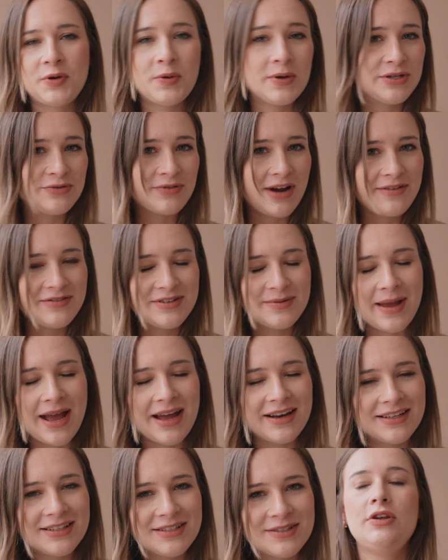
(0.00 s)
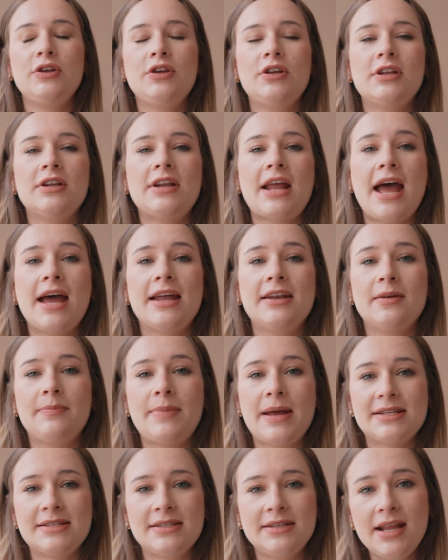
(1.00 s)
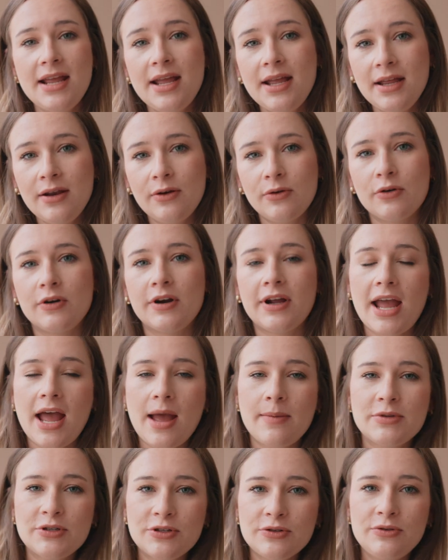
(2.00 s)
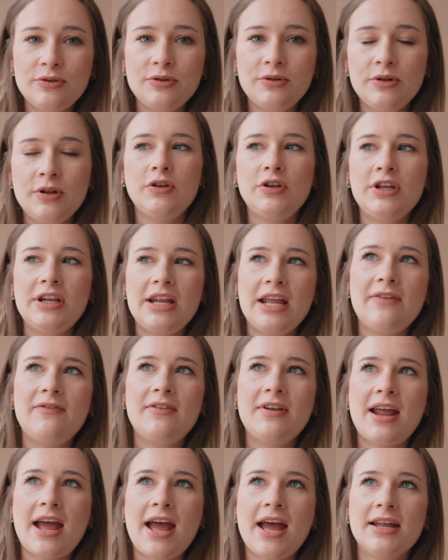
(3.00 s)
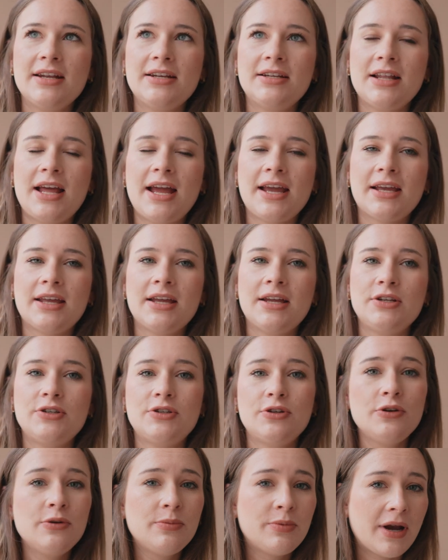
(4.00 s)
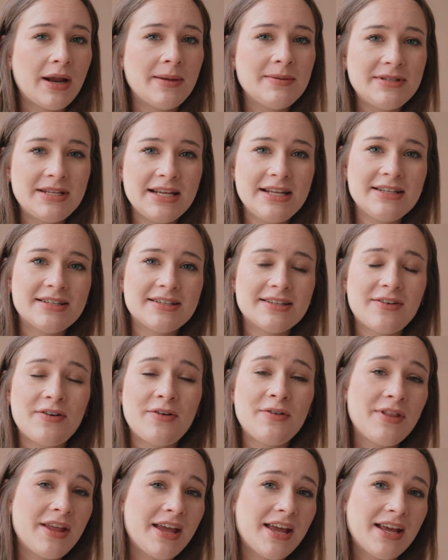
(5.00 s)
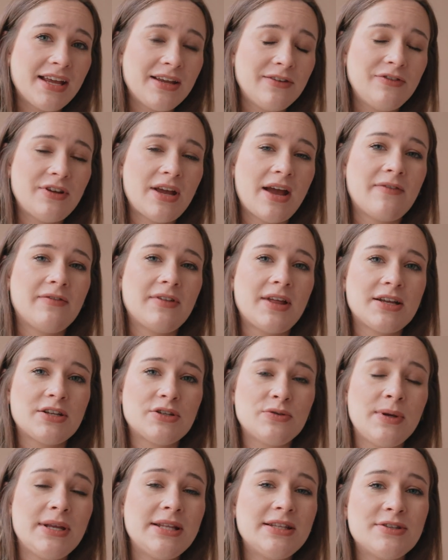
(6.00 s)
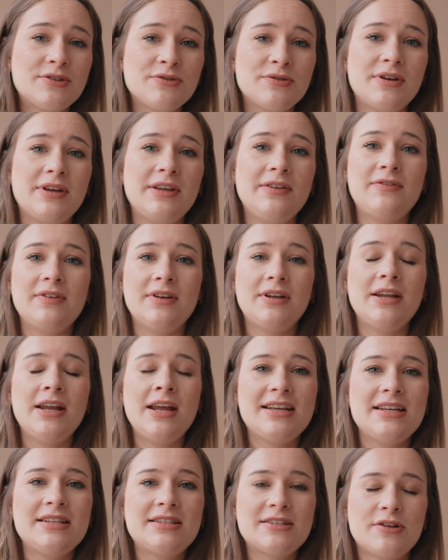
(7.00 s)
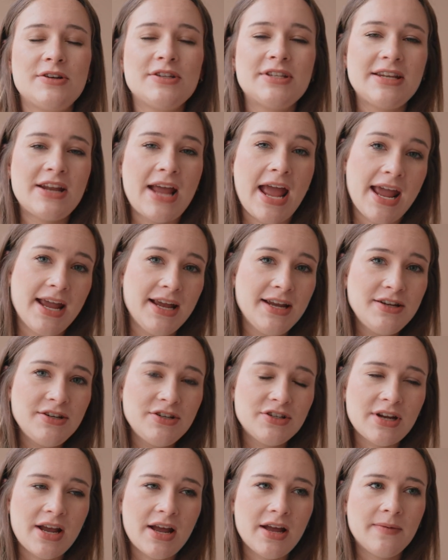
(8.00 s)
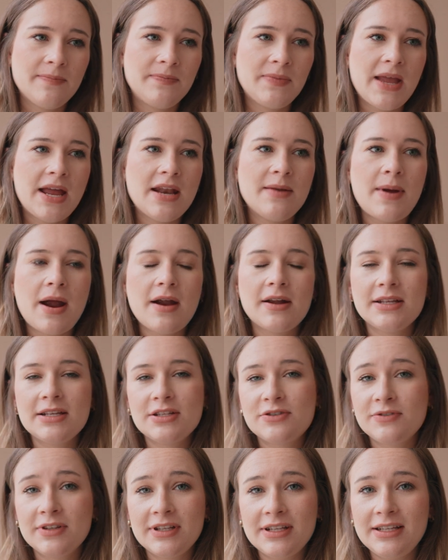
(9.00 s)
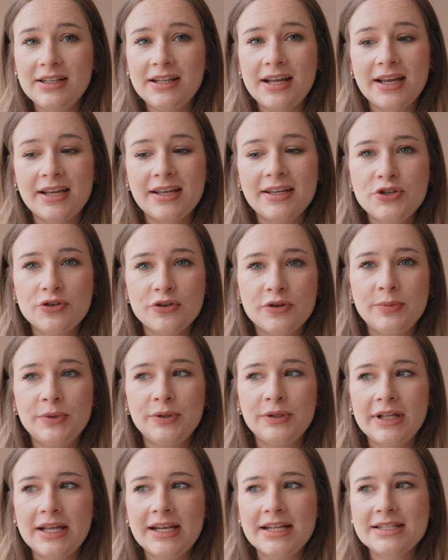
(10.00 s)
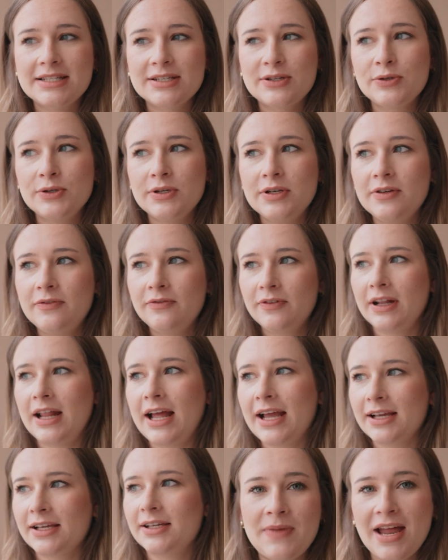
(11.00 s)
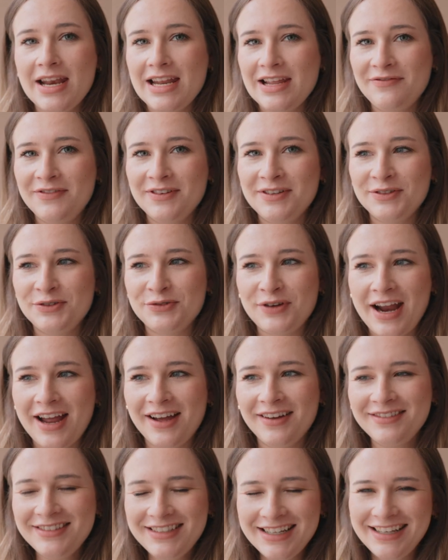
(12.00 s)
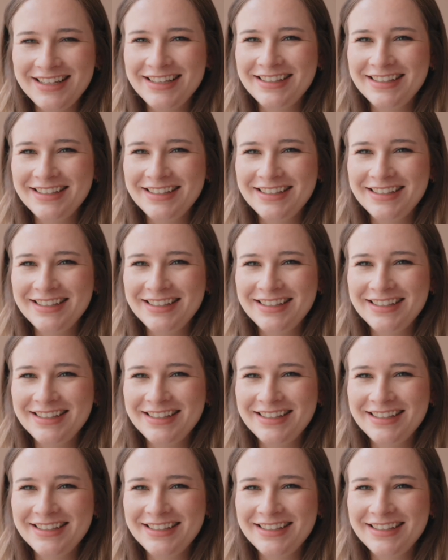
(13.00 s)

always raved about it. You can add a bassinet or a capsule. You can even add like 2 pram seats on there if you have like twins or even kids close in age, and apparently it's really like durable and it's good for like uneven ground